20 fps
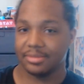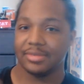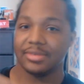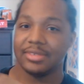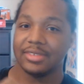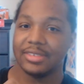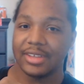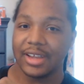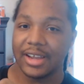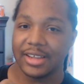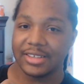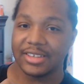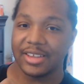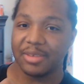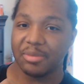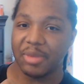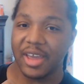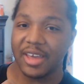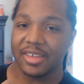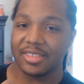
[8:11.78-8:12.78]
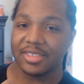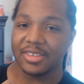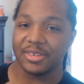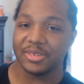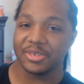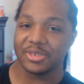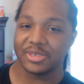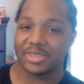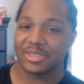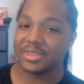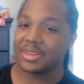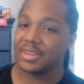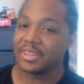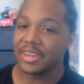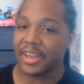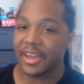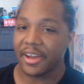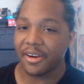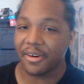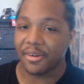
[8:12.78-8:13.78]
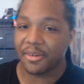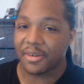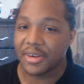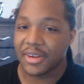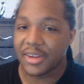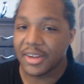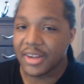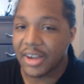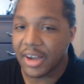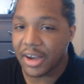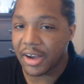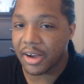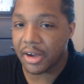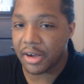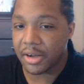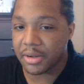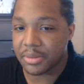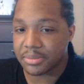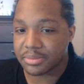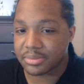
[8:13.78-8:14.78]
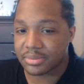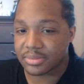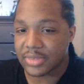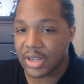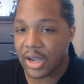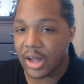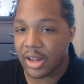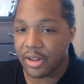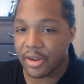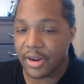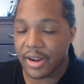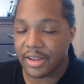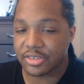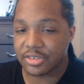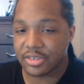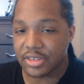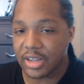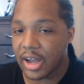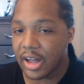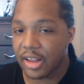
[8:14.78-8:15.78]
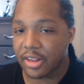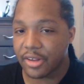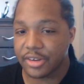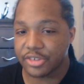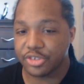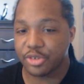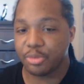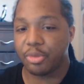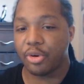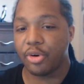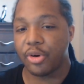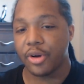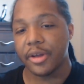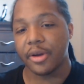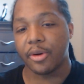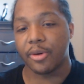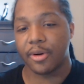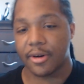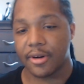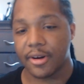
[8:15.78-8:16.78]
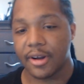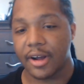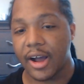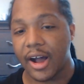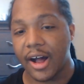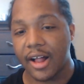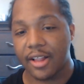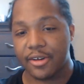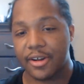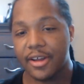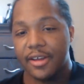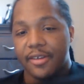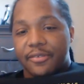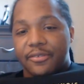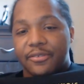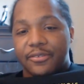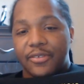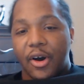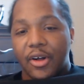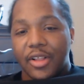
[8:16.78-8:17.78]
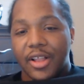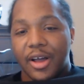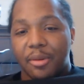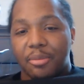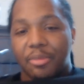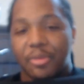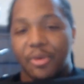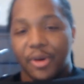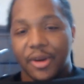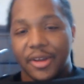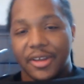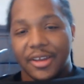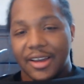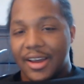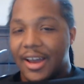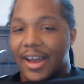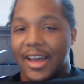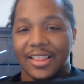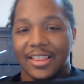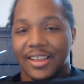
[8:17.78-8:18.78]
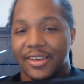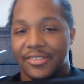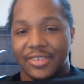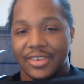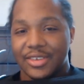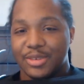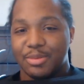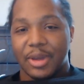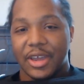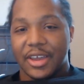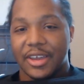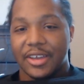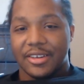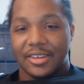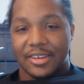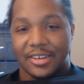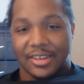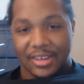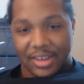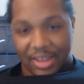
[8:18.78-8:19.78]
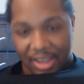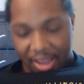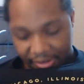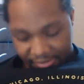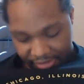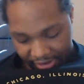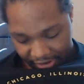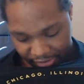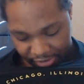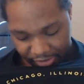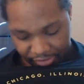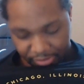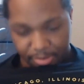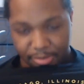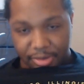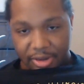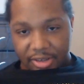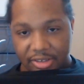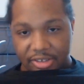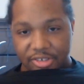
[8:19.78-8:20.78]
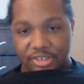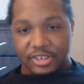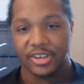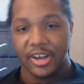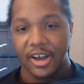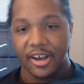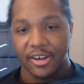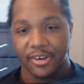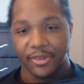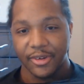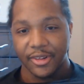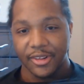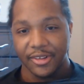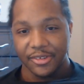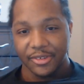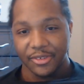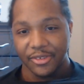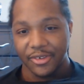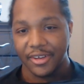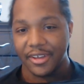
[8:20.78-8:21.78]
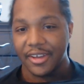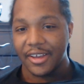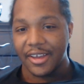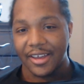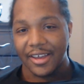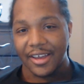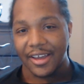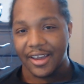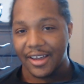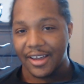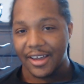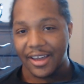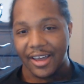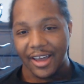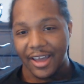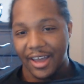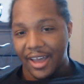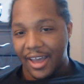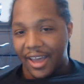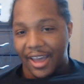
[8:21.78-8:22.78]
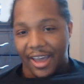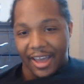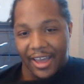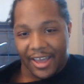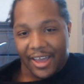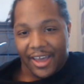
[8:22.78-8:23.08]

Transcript: Dante Matthews. Now, um, holler at holler at your boy, or holler at Fallout Boy. I love this band. I've never even been to Chicago, Illinois. How